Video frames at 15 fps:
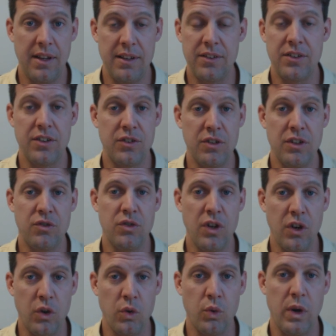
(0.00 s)
It's
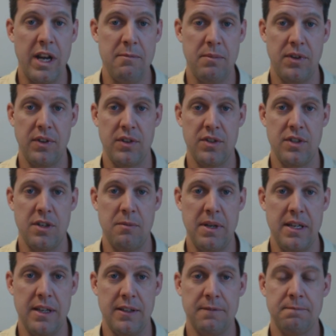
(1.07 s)
a great position to
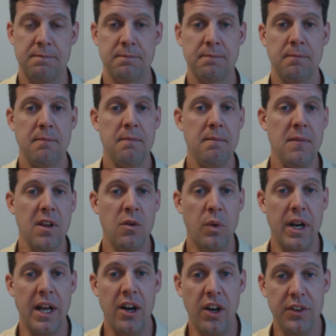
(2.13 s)
be in. And
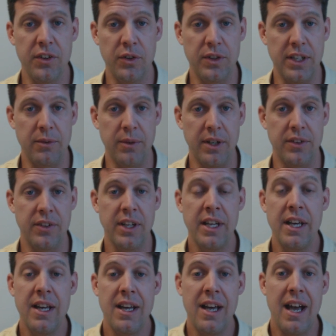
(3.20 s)
what I also did was
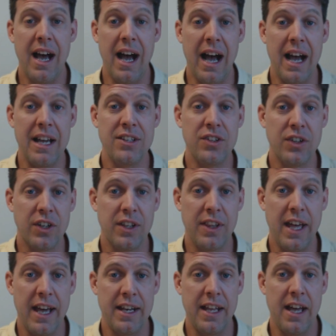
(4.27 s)
I took
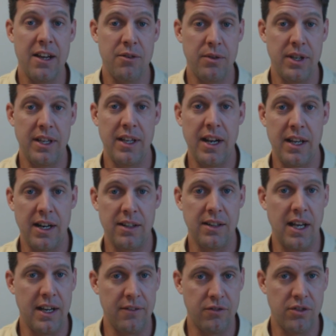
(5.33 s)
that equity and I got a
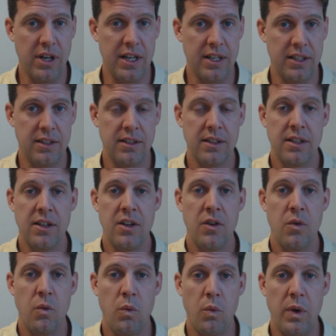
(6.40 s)
line of credit
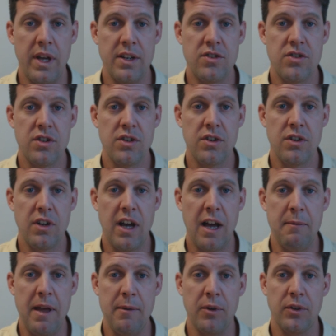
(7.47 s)
which
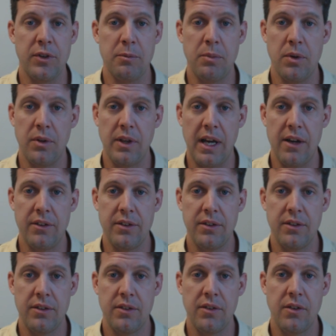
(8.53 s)
I'm able to pull out
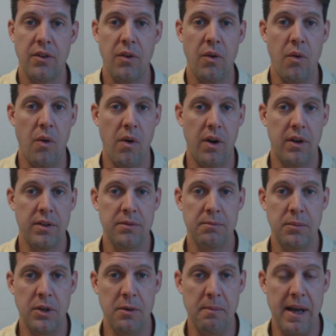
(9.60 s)
or
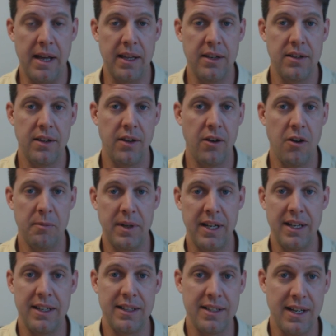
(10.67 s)
put back into the home at
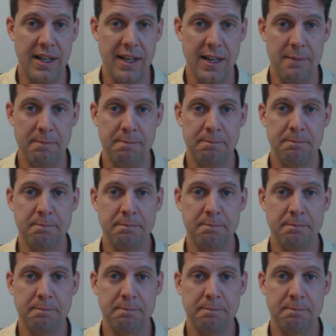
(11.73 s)
any time.